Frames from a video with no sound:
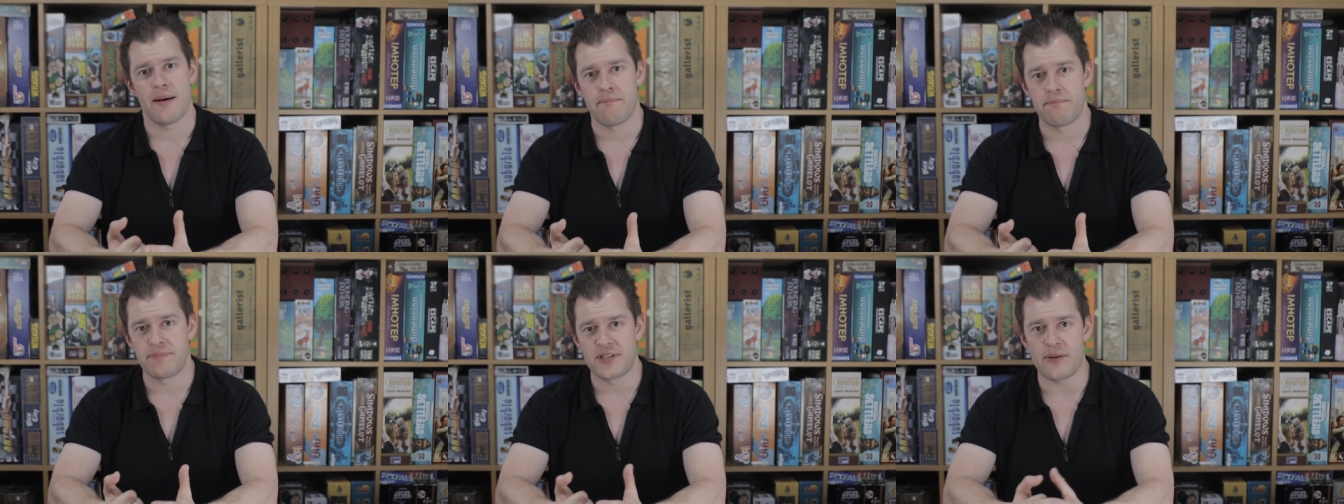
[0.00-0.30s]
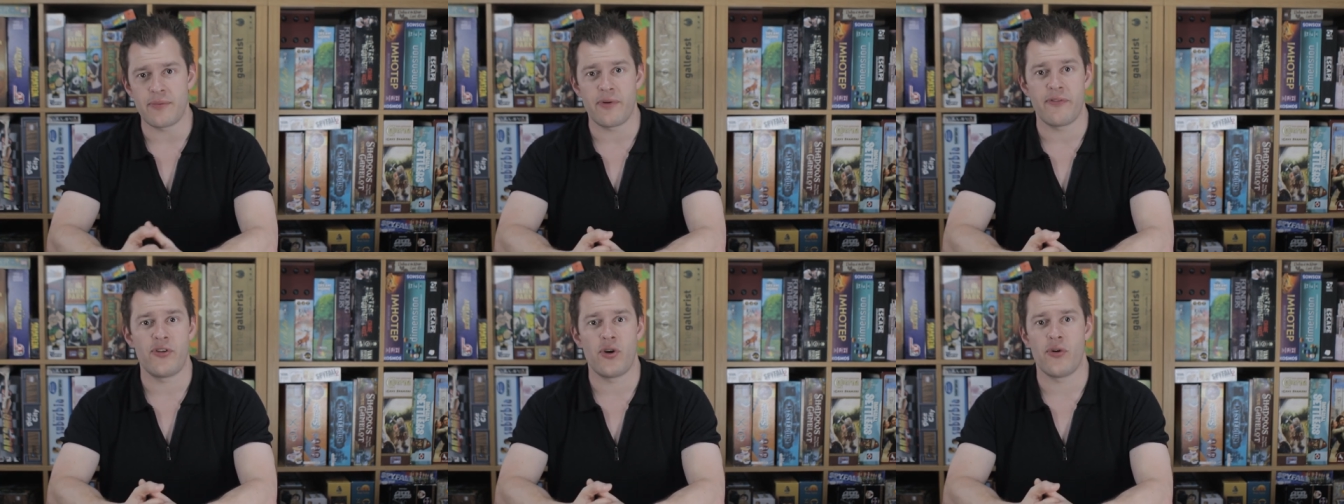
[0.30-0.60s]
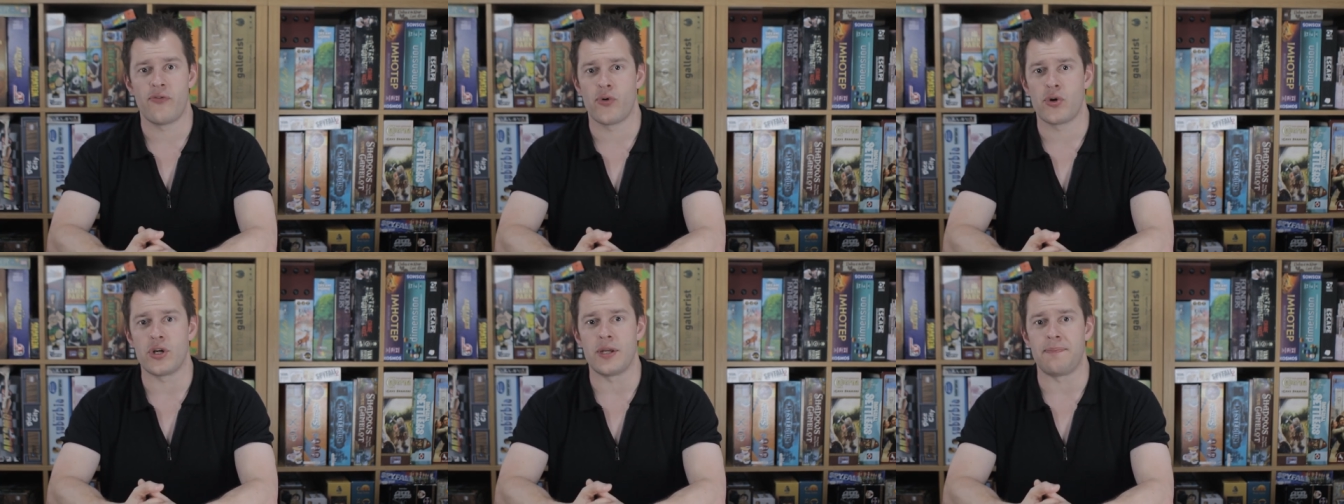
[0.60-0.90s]
Some of you
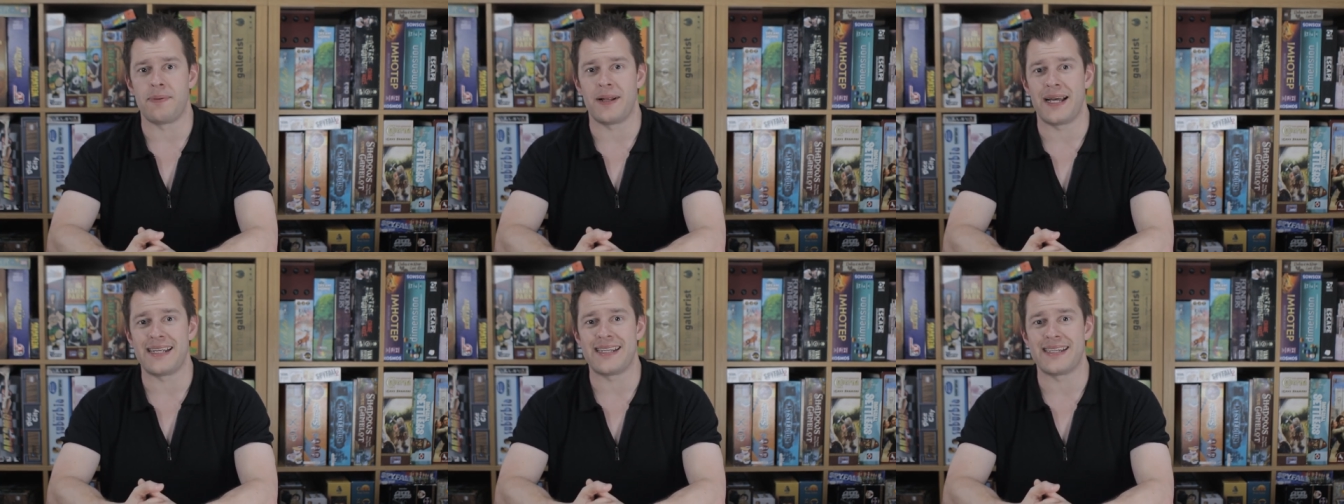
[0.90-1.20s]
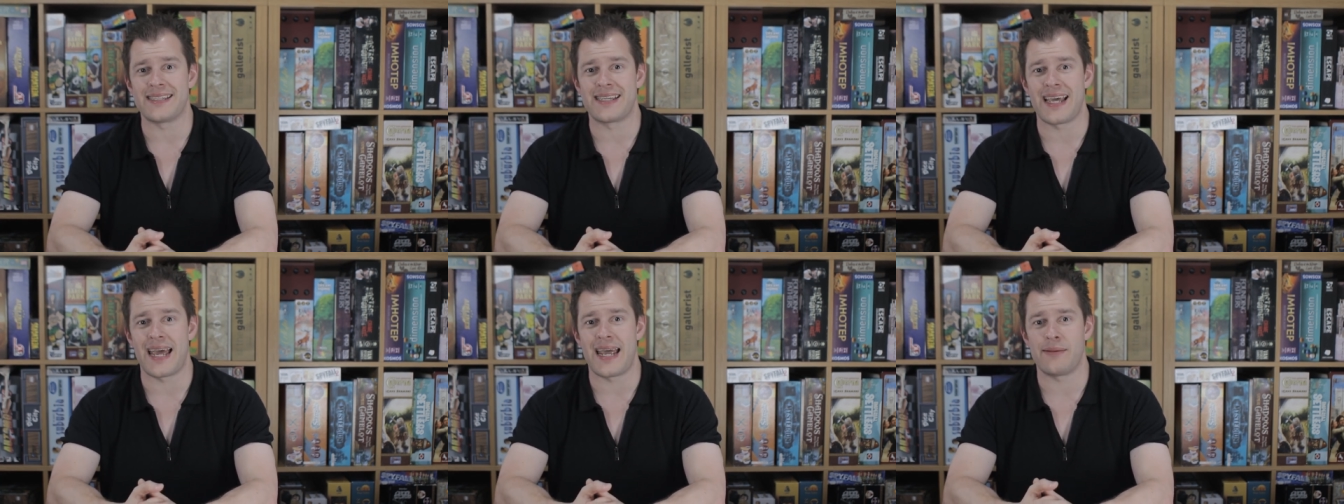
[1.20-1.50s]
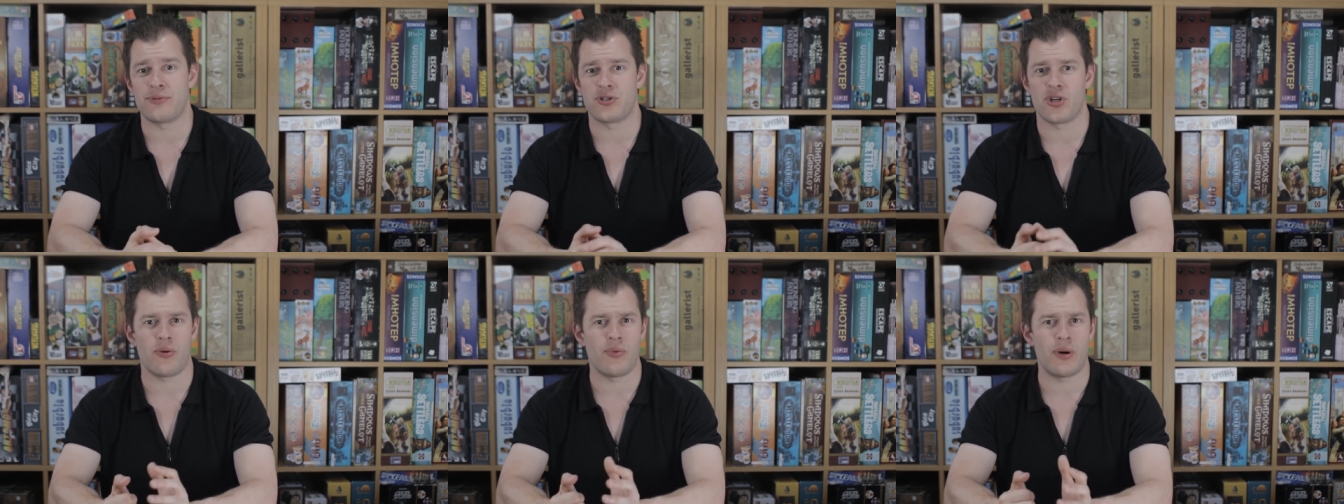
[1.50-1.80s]
have already played this
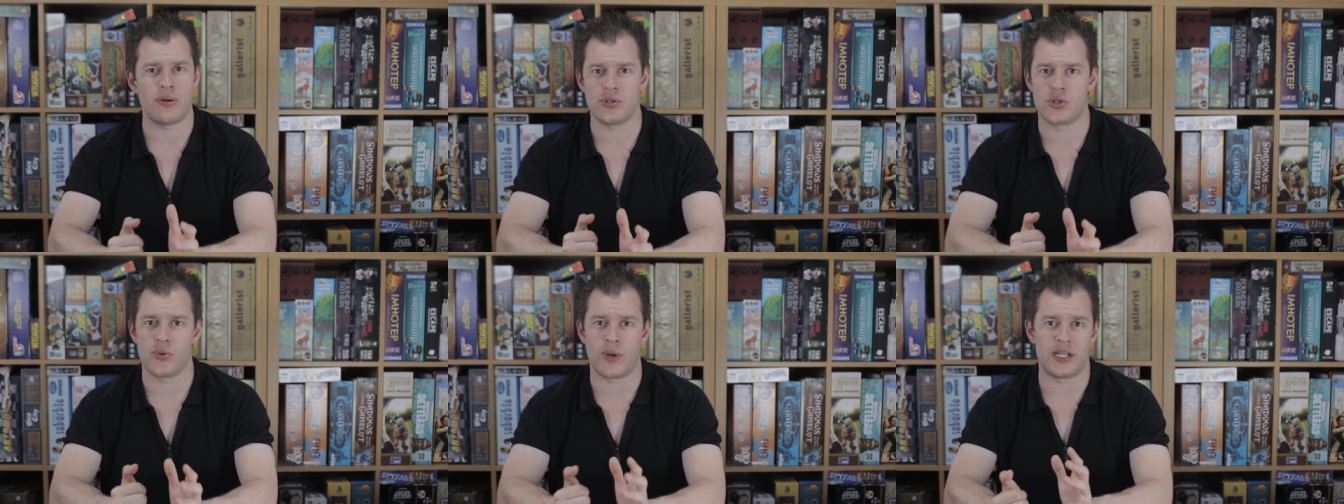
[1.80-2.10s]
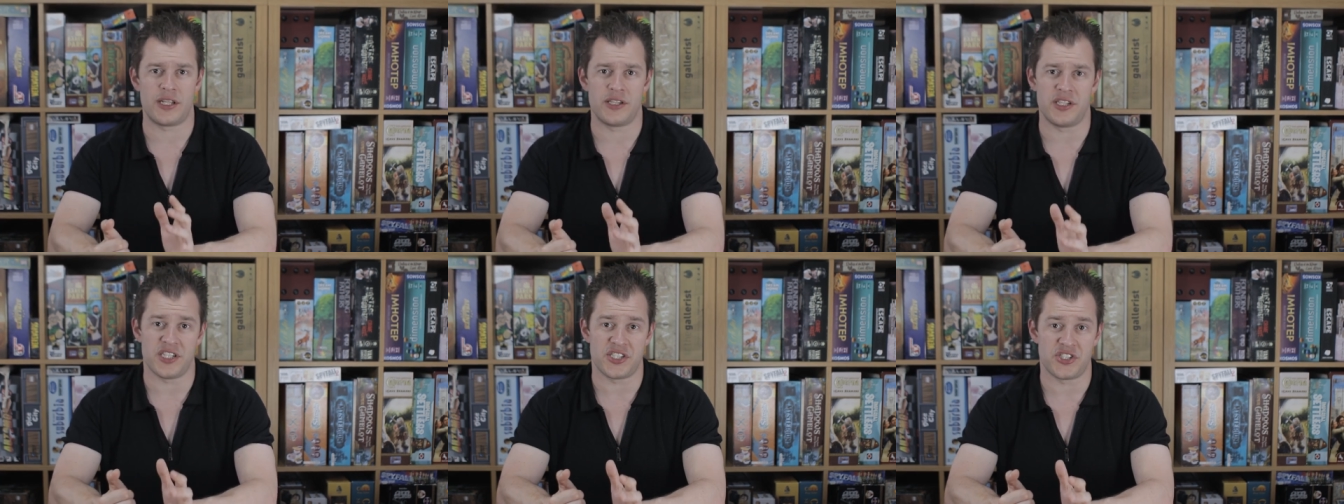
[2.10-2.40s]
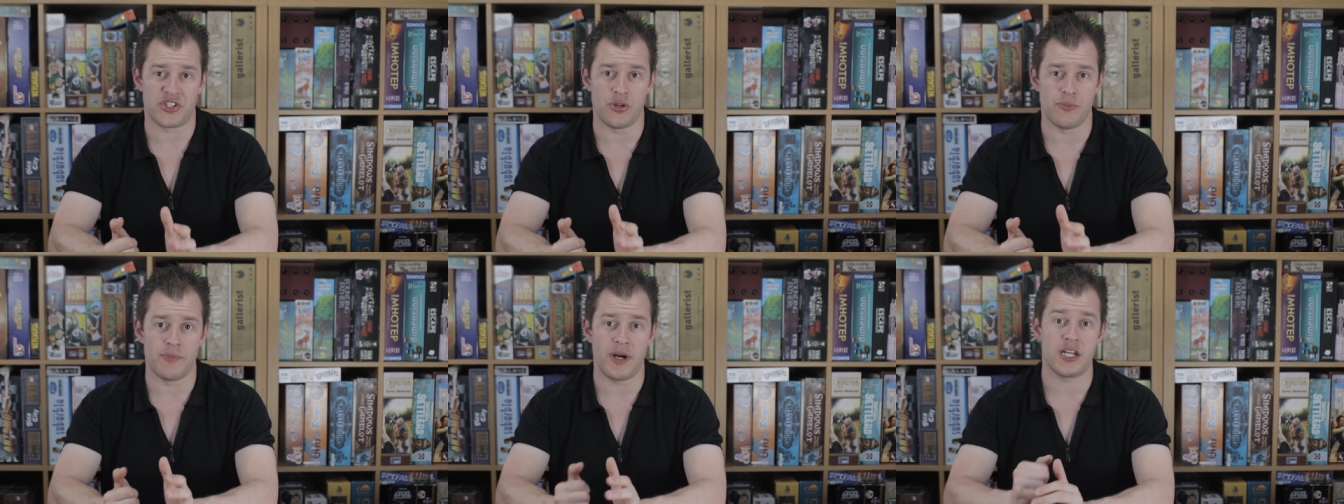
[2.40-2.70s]
game, so I won't dwell on this
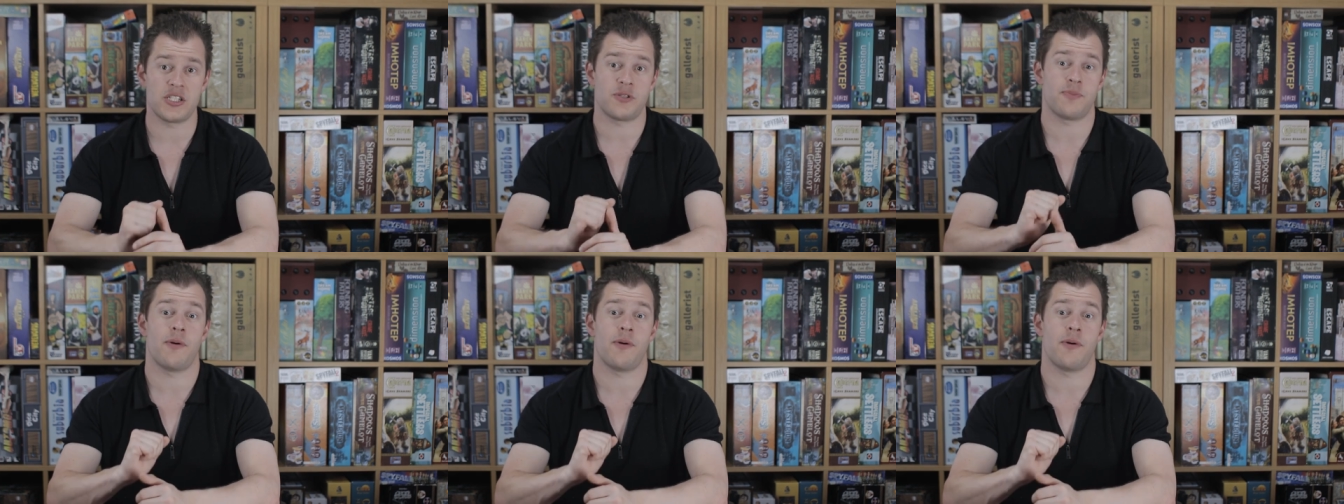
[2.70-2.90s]
too much,